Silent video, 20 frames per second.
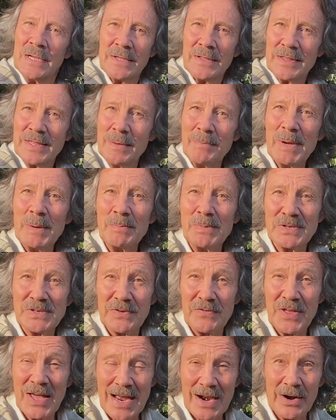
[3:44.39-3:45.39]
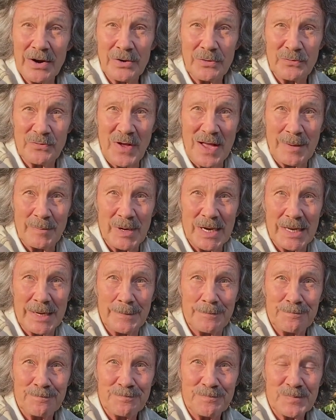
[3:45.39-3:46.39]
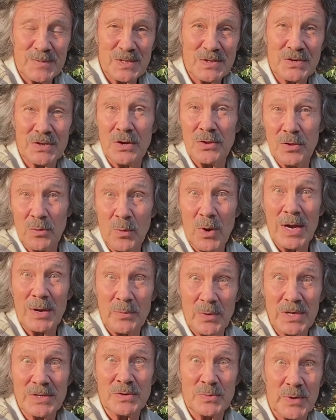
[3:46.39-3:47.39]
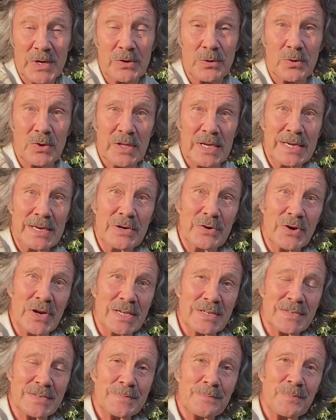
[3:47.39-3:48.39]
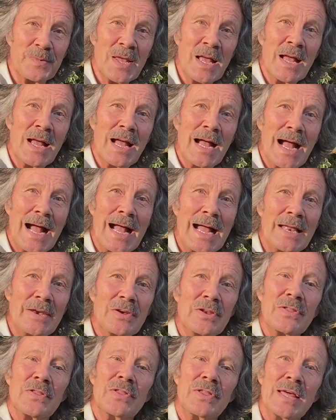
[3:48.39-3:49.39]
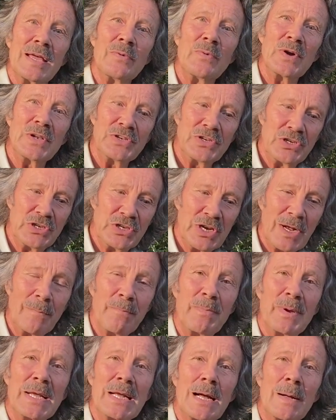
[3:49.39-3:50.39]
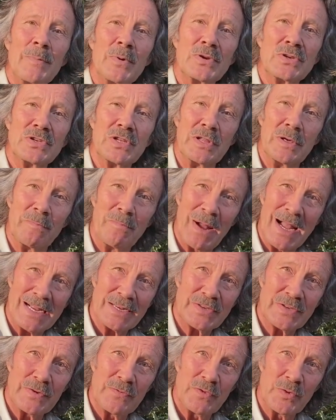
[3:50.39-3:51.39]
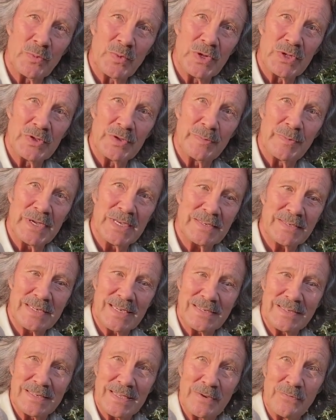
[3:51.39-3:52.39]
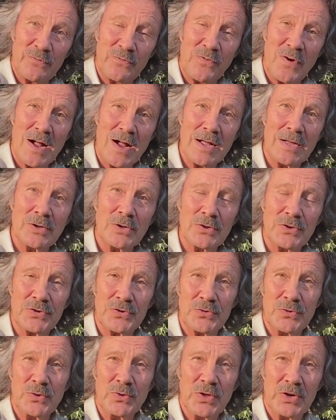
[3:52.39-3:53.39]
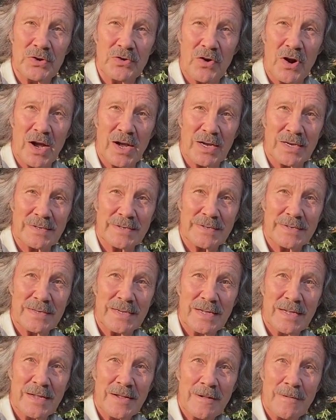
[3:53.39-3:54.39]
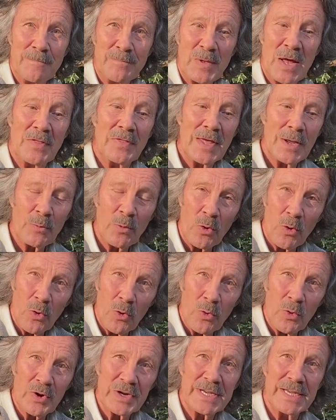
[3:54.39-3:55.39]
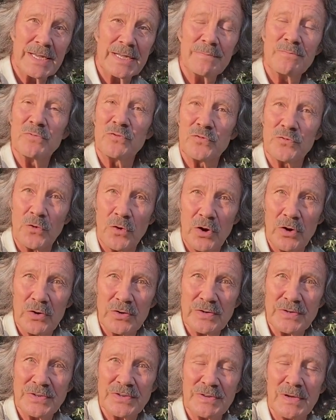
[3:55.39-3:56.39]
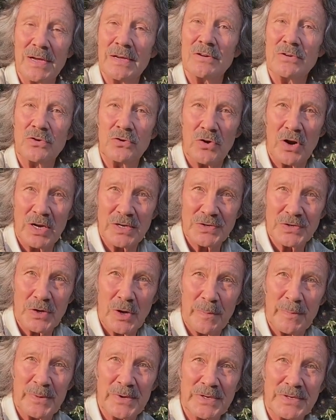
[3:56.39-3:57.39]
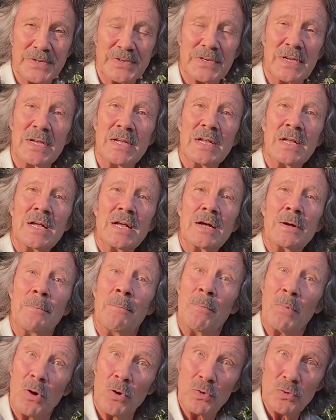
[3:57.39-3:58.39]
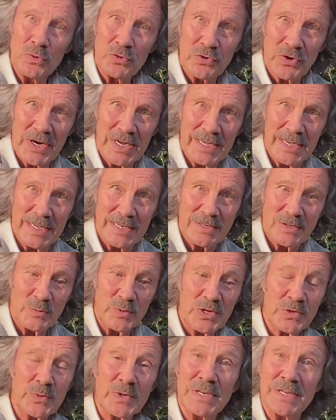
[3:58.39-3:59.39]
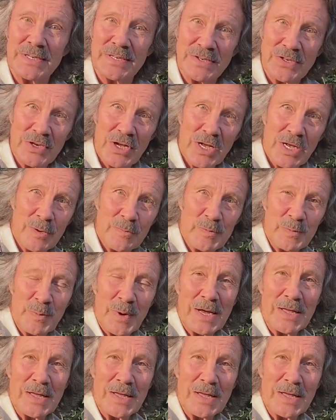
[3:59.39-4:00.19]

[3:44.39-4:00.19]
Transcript: they're members of the heron family. So the white ones we call egrets. And they were jumping up onto the backs of the wildebeest as they filed through the grass. And they were hawking frogs, grasshoppers, mole crickets, which were disturbed by